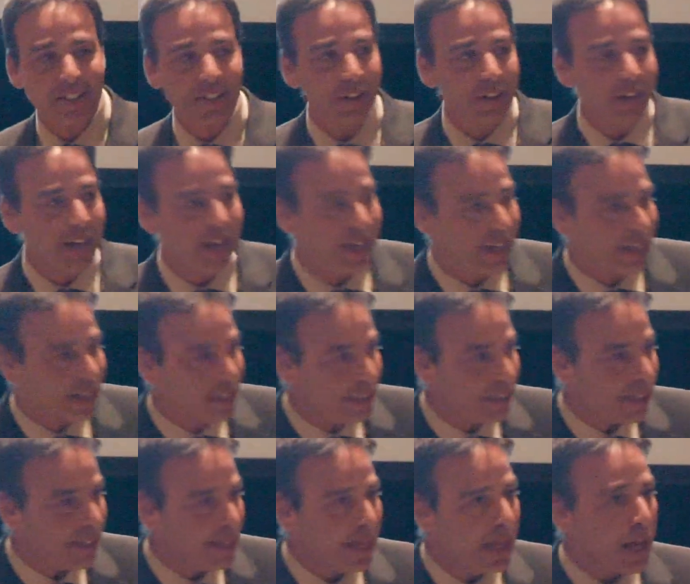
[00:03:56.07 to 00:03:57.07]
in your head.
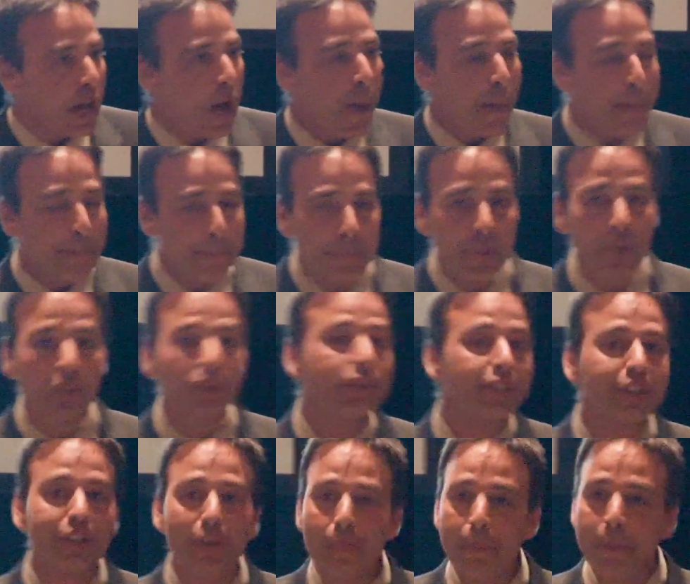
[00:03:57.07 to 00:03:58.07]
A
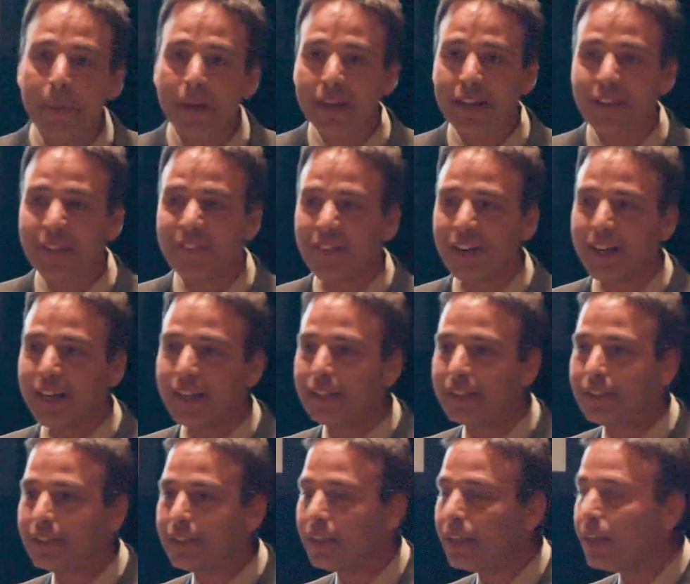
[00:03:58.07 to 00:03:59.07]
built-in best
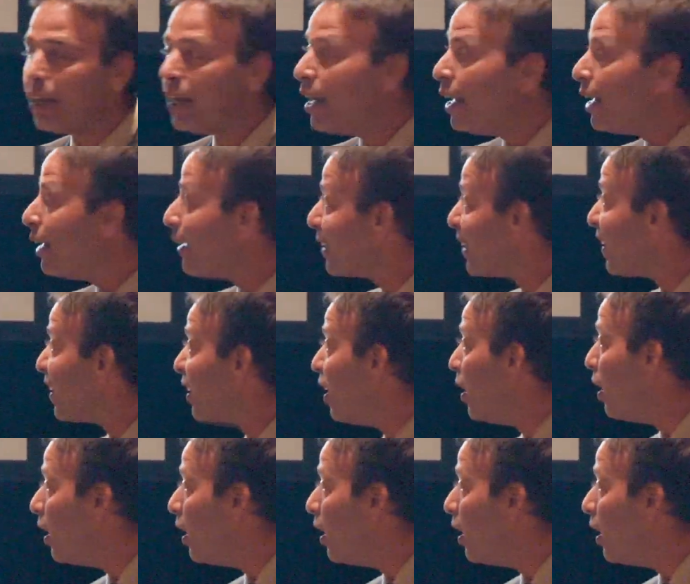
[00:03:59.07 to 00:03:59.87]
friend. It's an